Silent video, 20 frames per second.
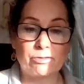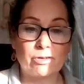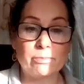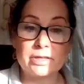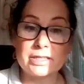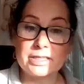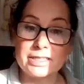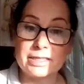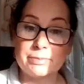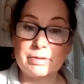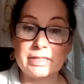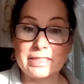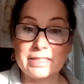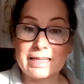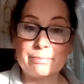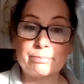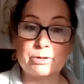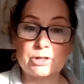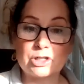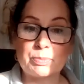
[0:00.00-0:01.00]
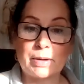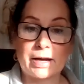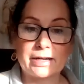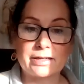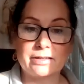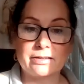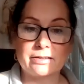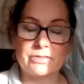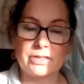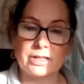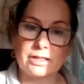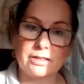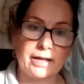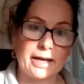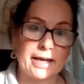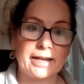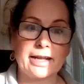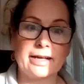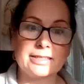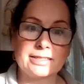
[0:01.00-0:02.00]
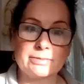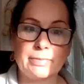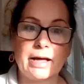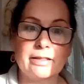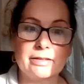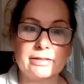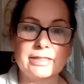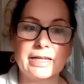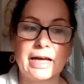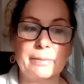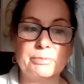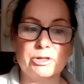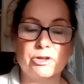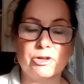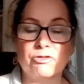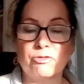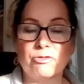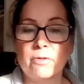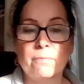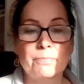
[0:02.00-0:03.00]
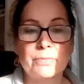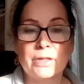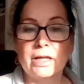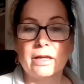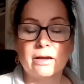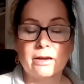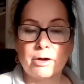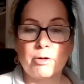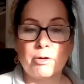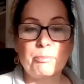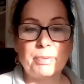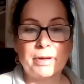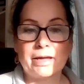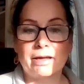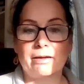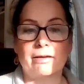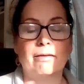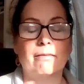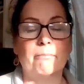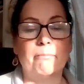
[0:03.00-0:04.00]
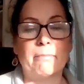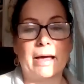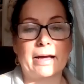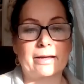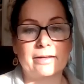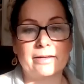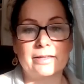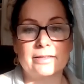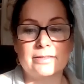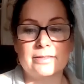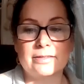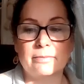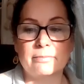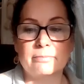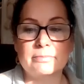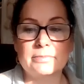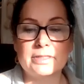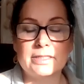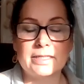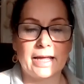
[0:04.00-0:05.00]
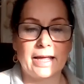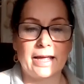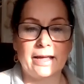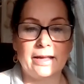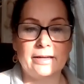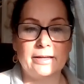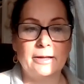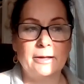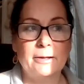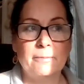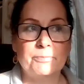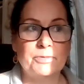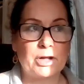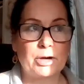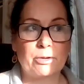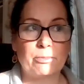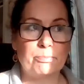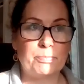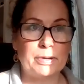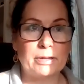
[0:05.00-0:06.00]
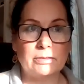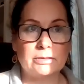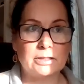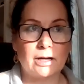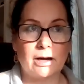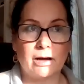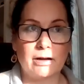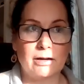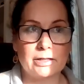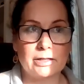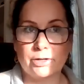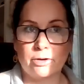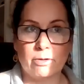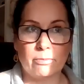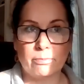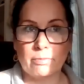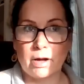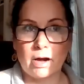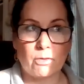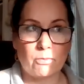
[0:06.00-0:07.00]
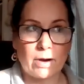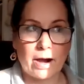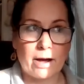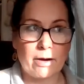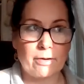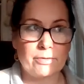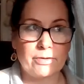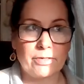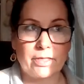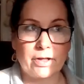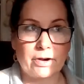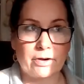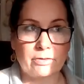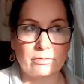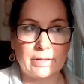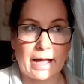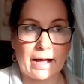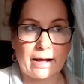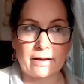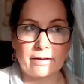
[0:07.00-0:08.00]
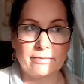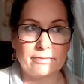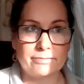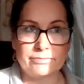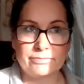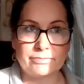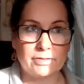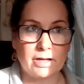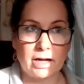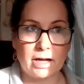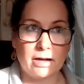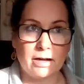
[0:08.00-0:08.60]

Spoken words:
like from a CBT perspective, the client has maladaptive coping mechanisms and that are built around their lack of